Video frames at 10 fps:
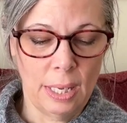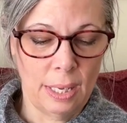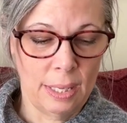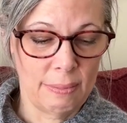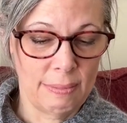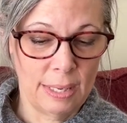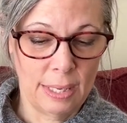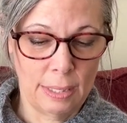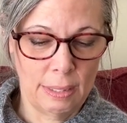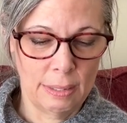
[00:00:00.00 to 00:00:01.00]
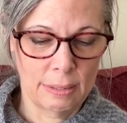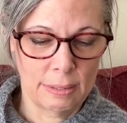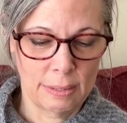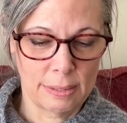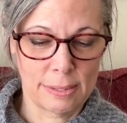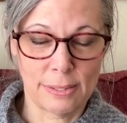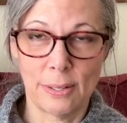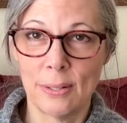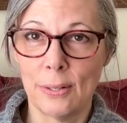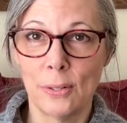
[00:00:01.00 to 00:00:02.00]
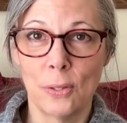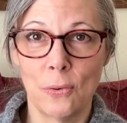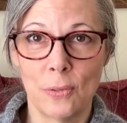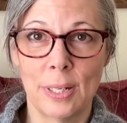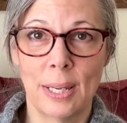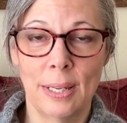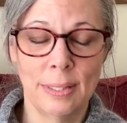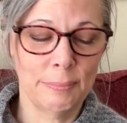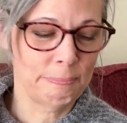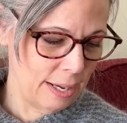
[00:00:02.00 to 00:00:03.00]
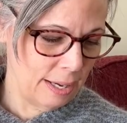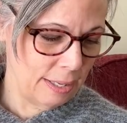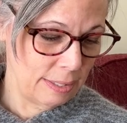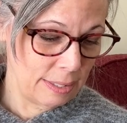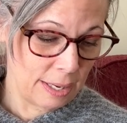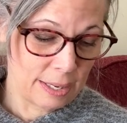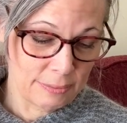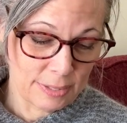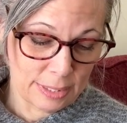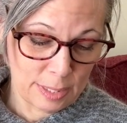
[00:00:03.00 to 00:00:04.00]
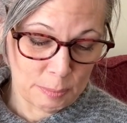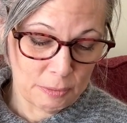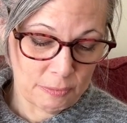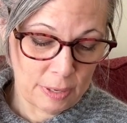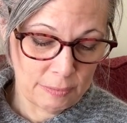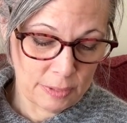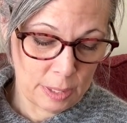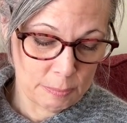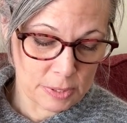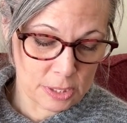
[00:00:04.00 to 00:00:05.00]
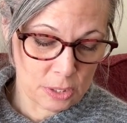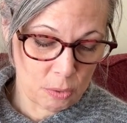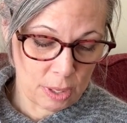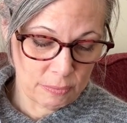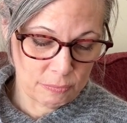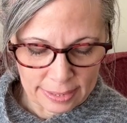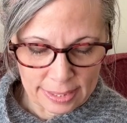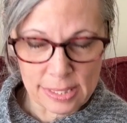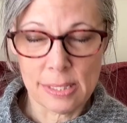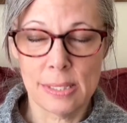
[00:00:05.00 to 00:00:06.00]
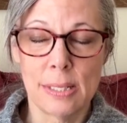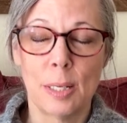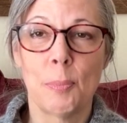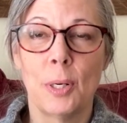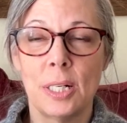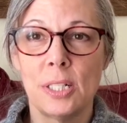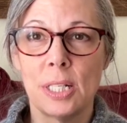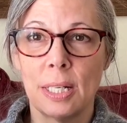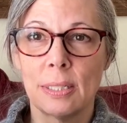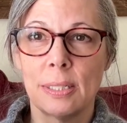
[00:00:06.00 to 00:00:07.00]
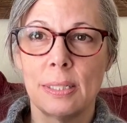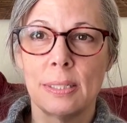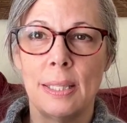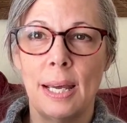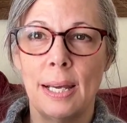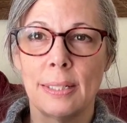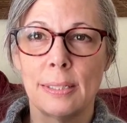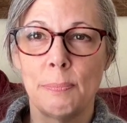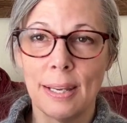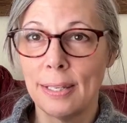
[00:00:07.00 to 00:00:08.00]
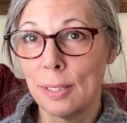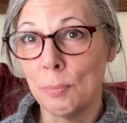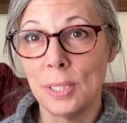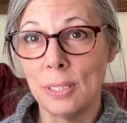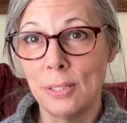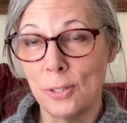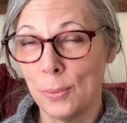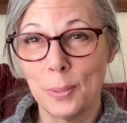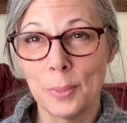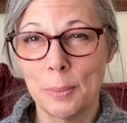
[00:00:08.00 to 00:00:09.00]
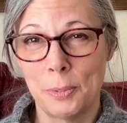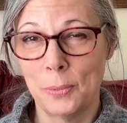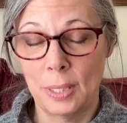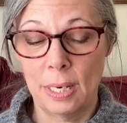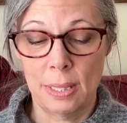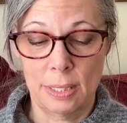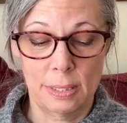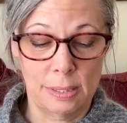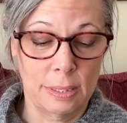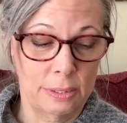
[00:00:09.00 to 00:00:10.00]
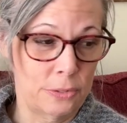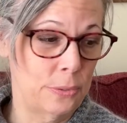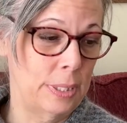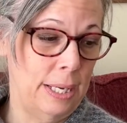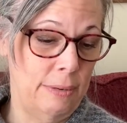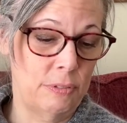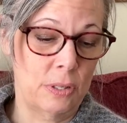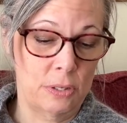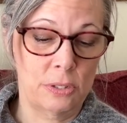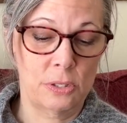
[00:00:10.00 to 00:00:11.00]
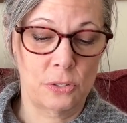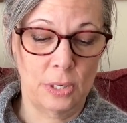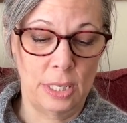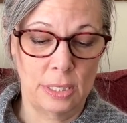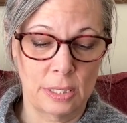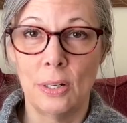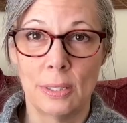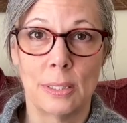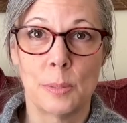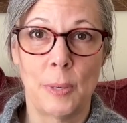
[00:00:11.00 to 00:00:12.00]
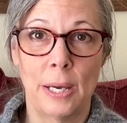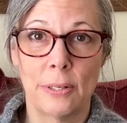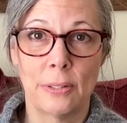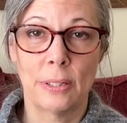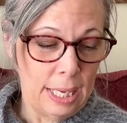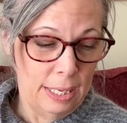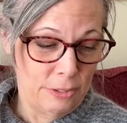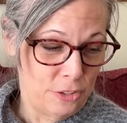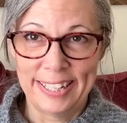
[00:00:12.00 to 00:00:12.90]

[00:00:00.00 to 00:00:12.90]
and then start all over again. And yeah, I've done that about 5 times. So this is not a project that I can be doing when I'm doing anything else. I literally have to concentrate on this pattern and